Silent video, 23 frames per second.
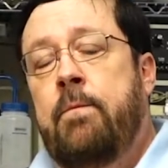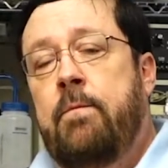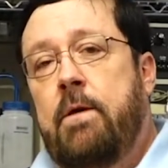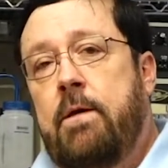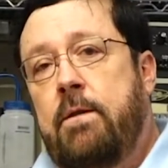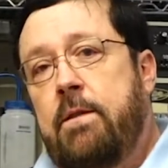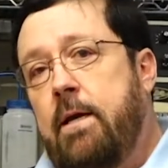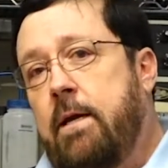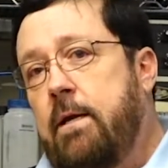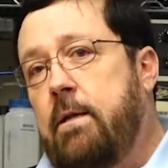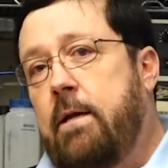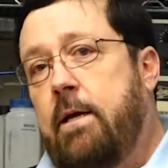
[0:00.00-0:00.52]

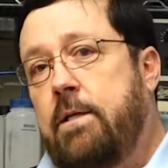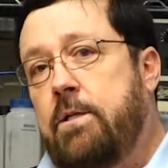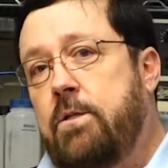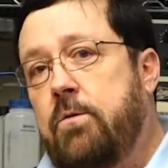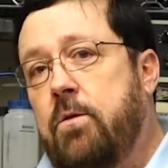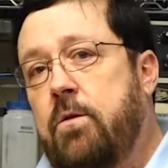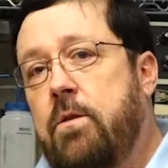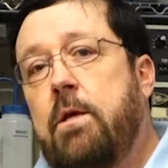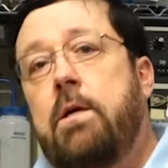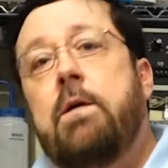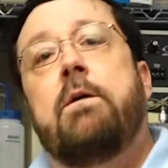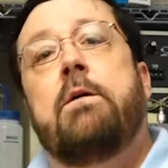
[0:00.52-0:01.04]
And then they do
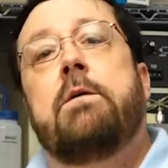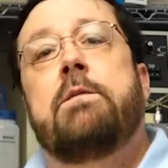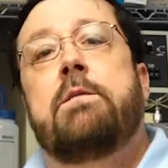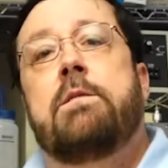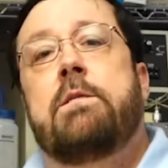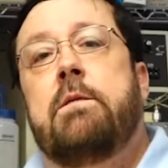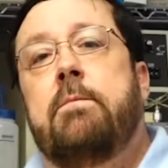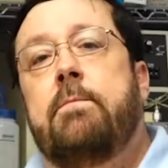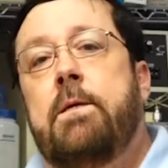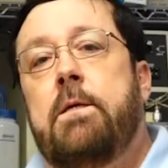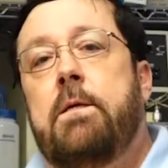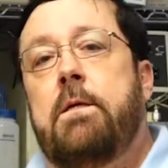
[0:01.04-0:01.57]
a thing called
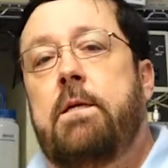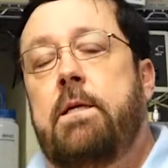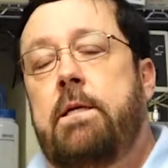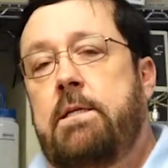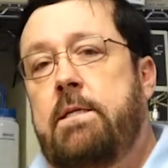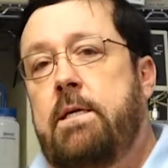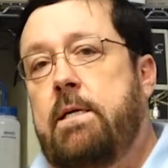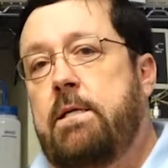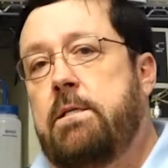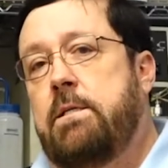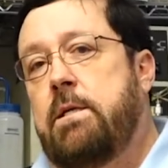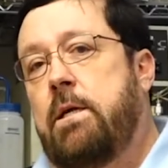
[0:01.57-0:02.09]
stability
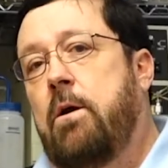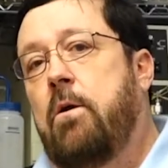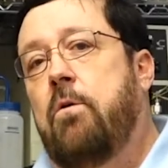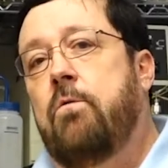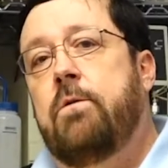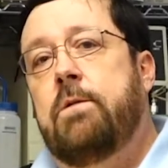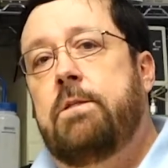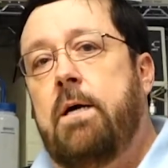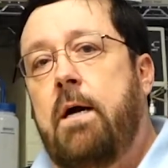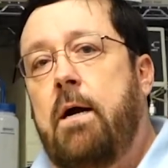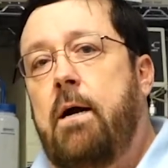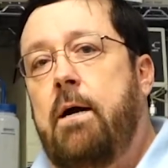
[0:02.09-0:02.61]
testing
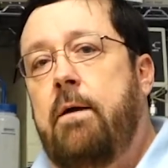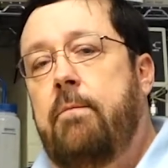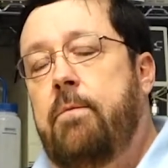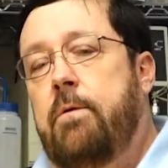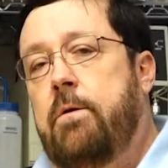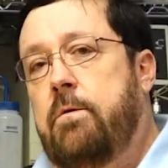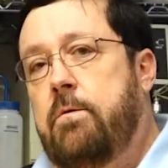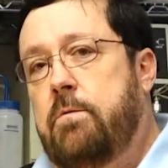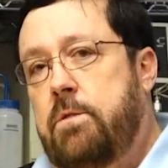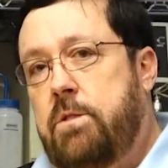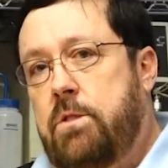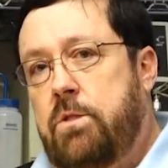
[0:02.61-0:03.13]
over time.
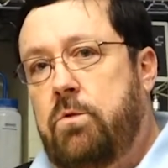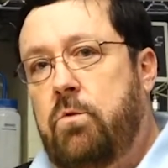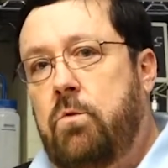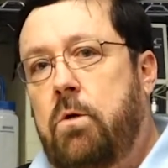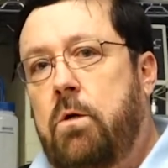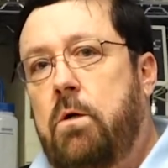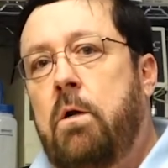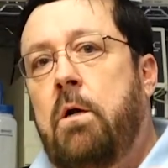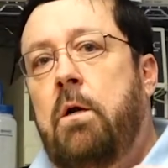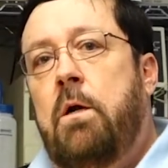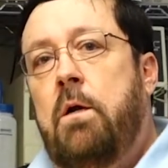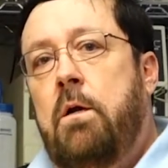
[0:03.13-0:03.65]
They'll
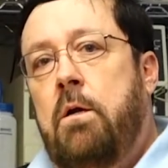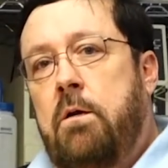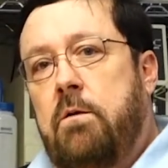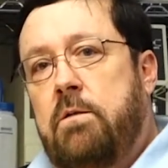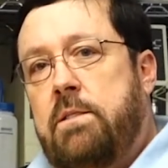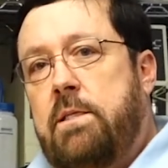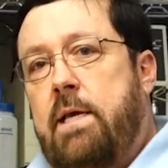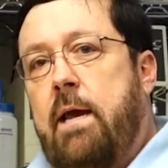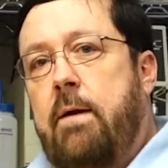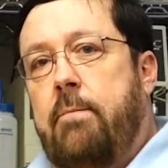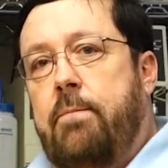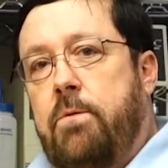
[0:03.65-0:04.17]
store
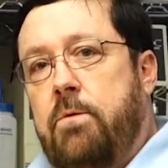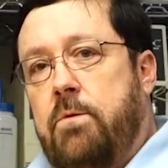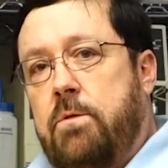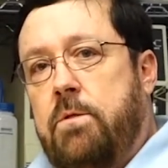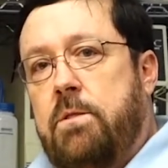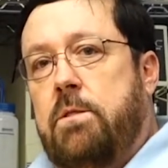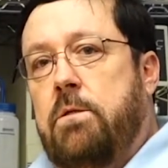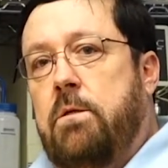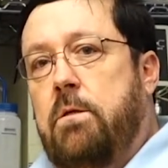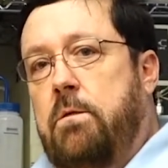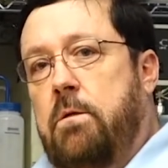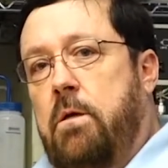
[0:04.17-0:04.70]

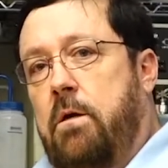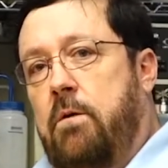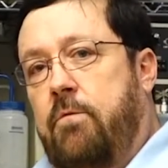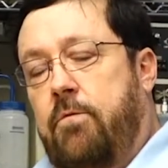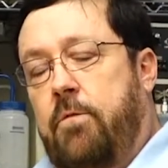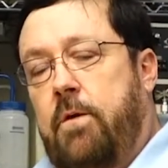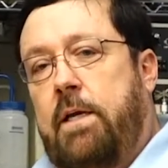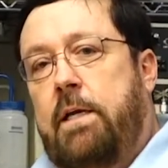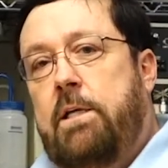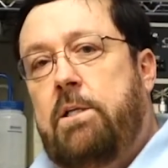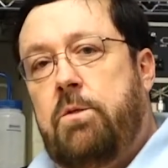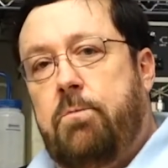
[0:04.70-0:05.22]
samples of
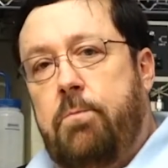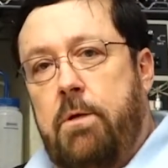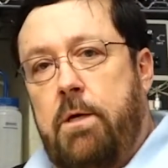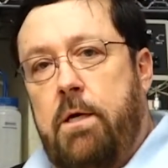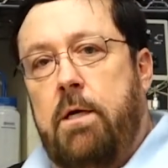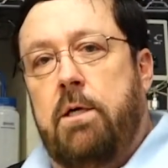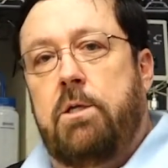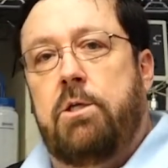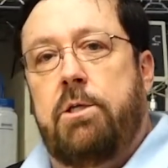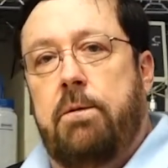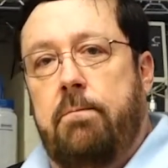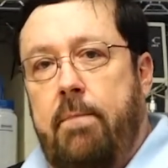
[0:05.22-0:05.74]
each
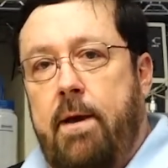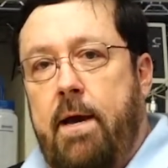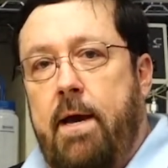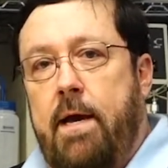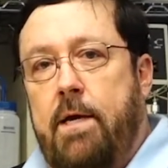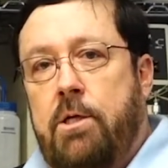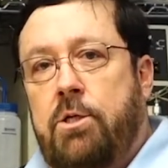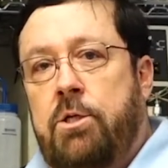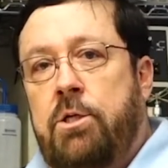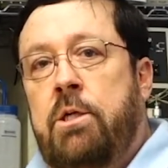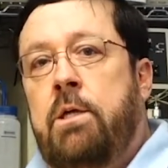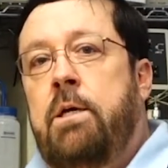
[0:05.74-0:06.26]
production
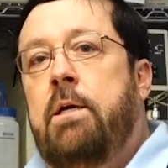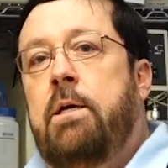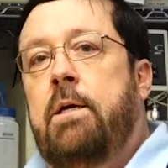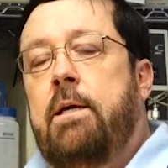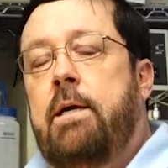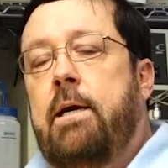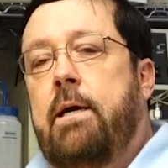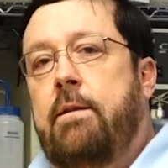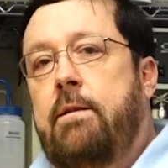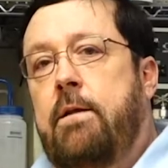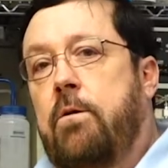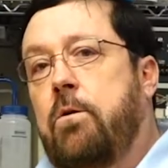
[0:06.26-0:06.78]
batch
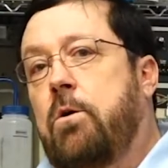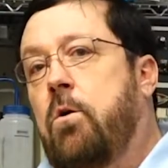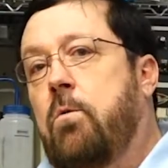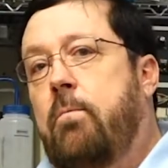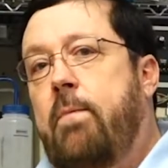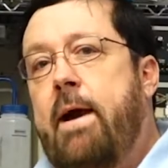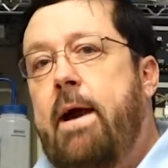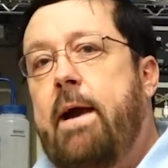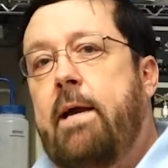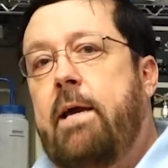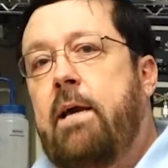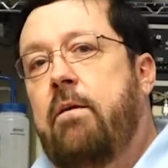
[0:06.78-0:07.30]
and they'll go
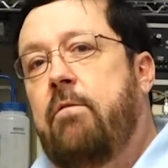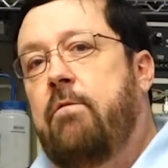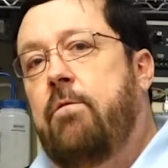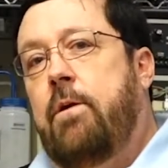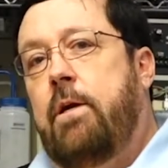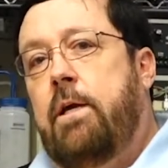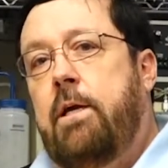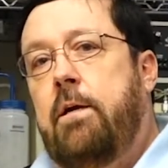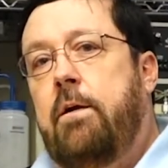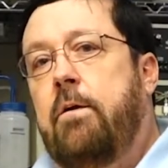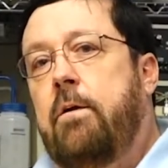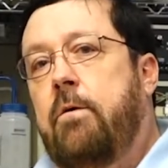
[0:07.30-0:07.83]
back every
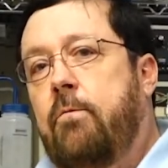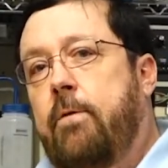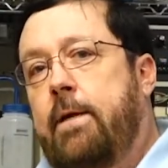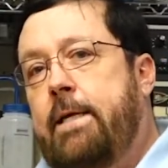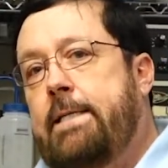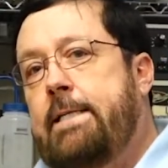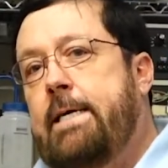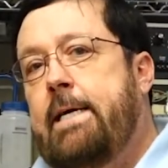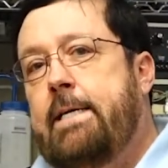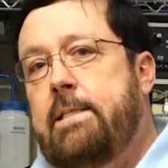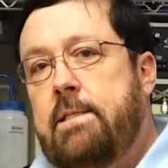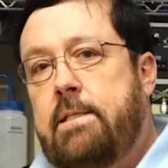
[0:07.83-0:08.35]
year and
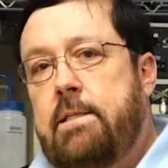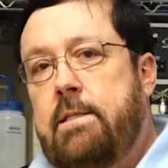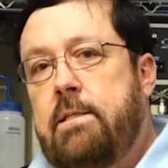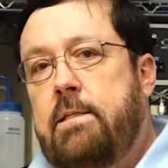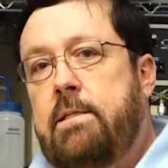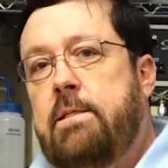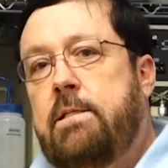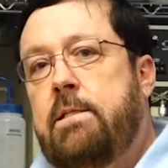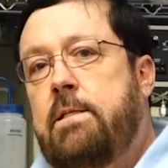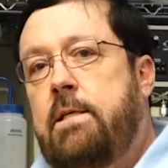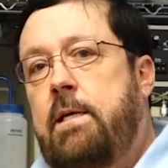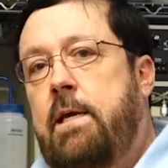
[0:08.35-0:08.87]
retest it
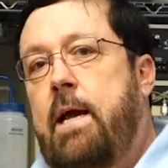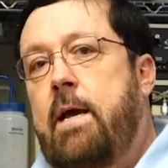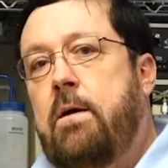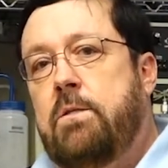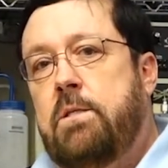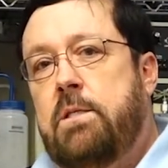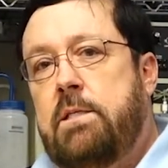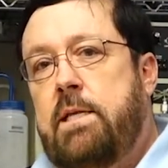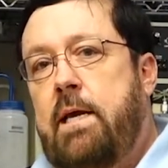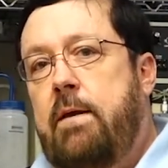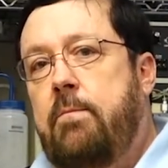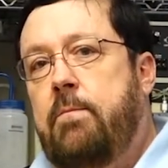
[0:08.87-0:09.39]
to see how
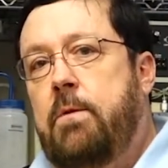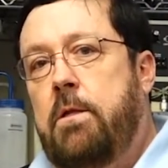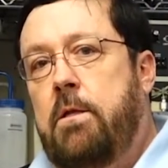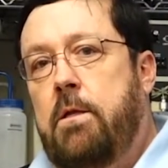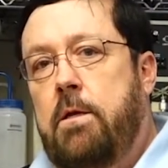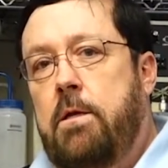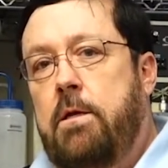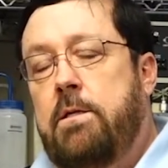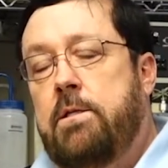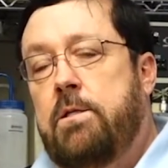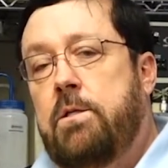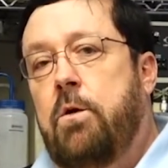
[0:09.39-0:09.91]
stable
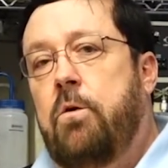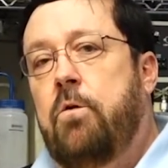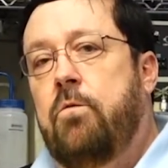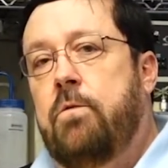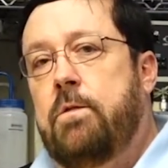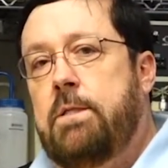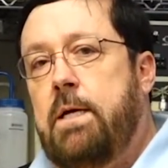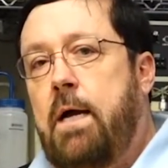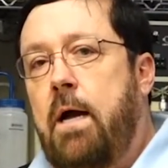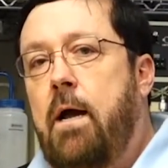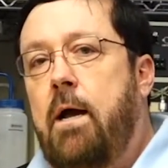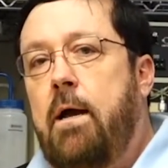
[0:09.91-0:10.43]
it is over
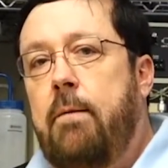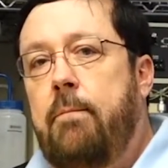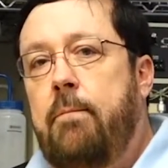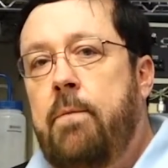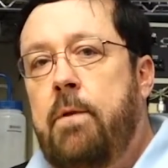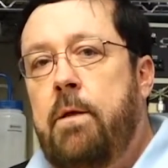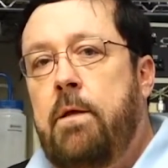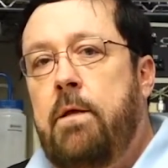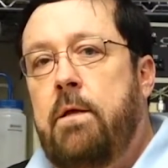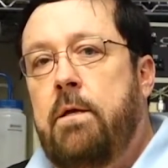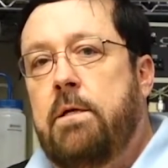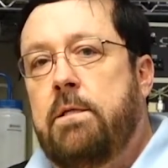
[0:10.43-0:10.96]
time.
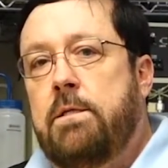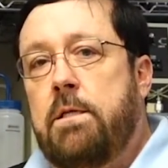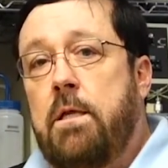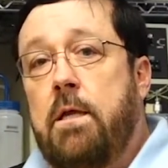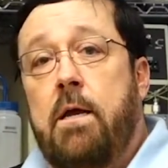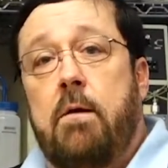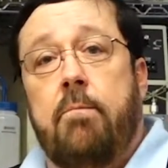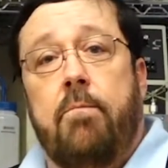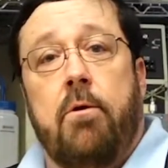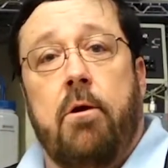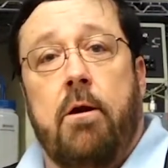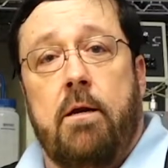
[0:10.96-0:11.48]
Because a
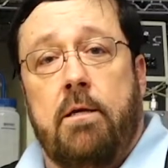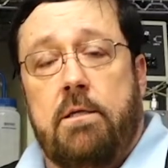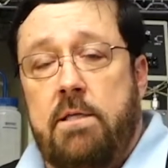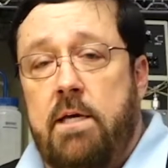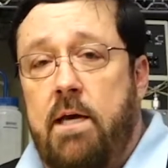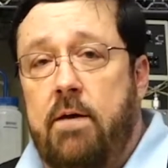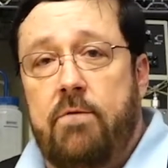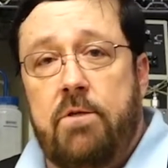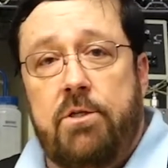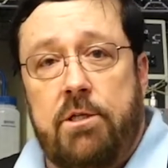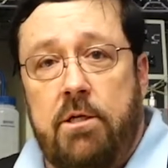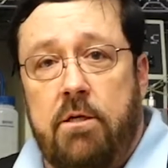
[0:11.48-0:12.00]
lot of products
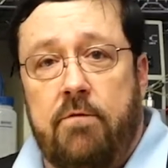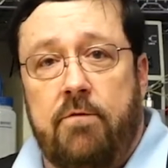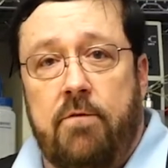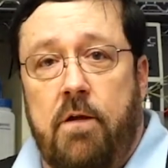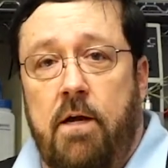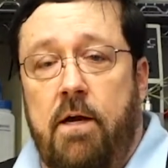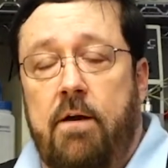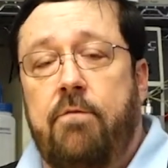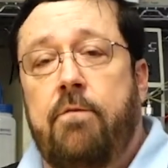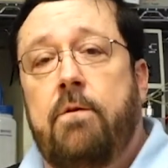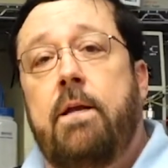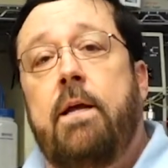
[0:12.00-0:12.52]
have a shelf
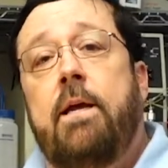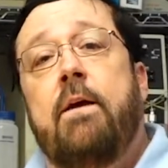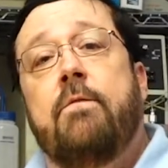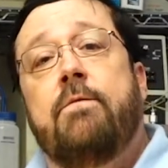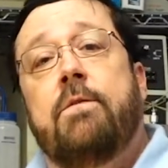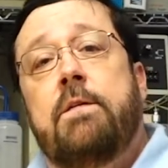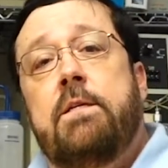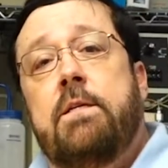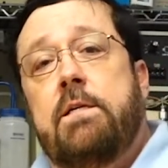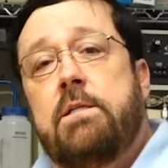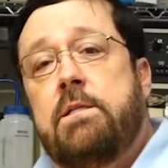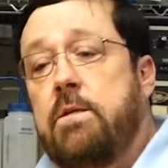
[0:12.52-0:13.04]
life and they have
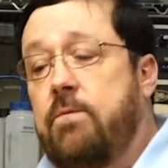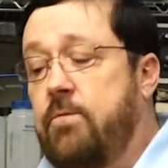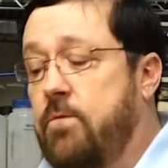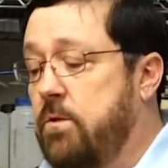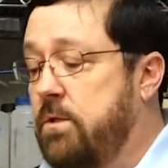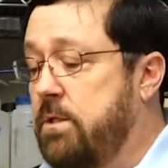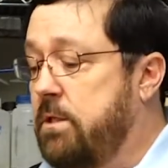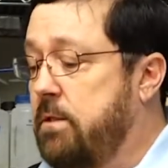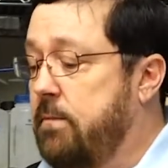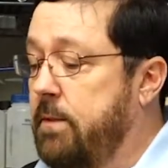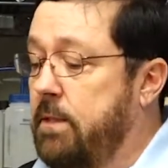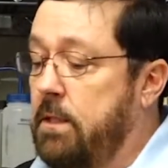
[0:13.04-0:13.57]
to test them for
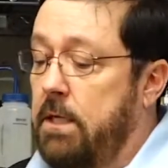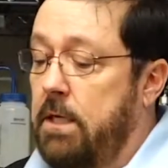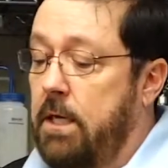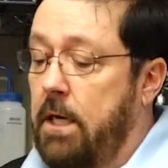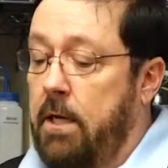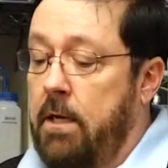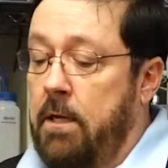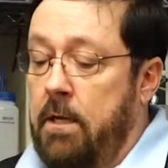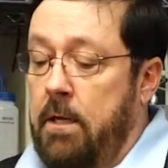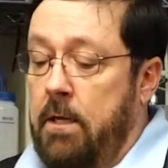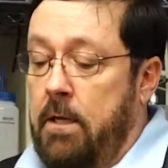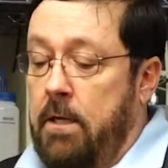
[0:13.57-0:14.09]

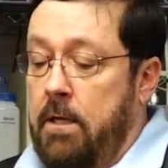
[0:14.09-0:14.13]
stability.